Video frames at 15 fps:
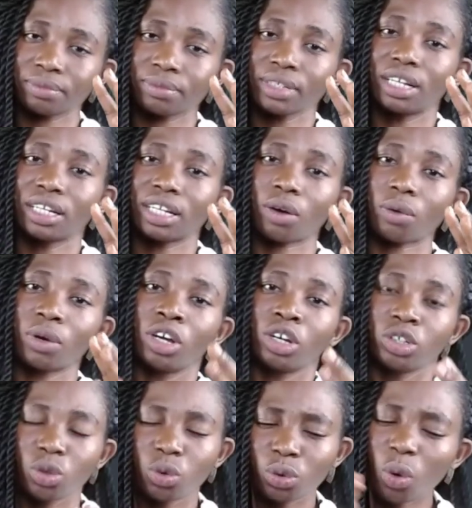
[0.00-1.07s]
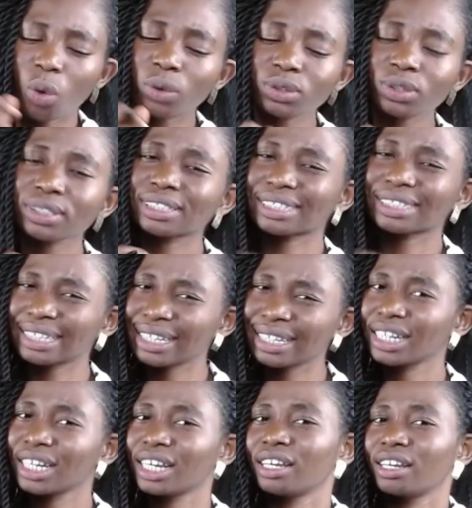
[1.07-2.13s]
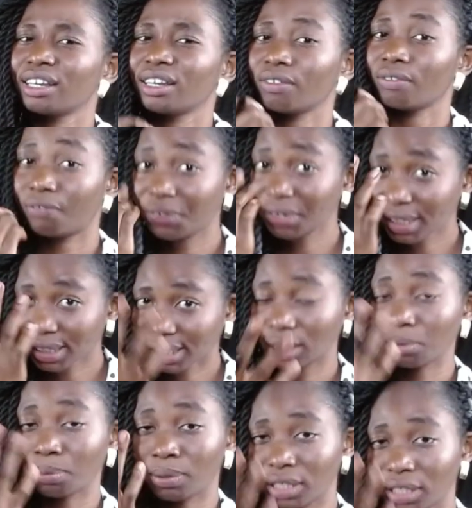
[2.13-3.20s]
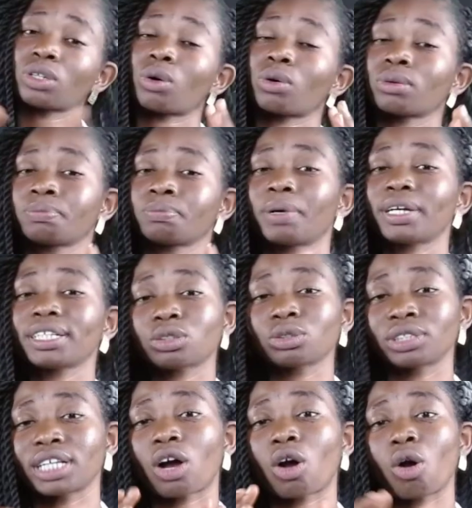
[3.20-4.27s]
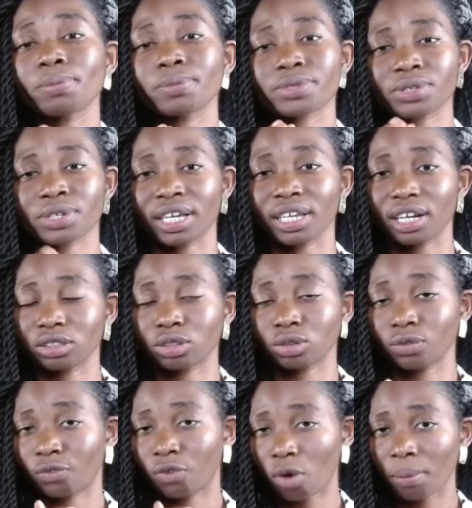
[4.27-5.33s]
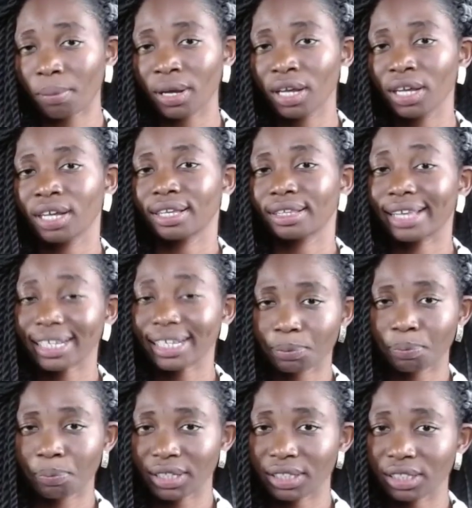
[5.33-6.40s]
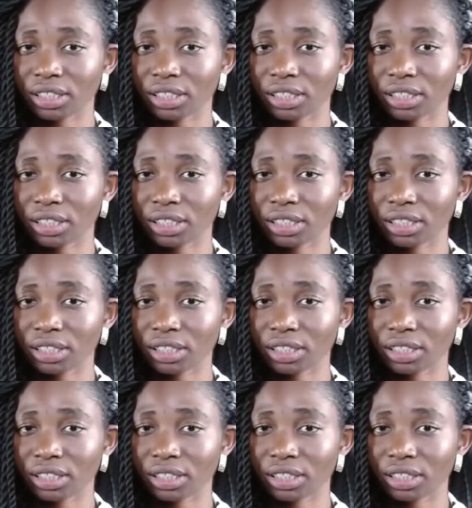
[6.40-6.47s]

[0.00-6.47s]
Now, you could also see visibly particles that come together to form that paint,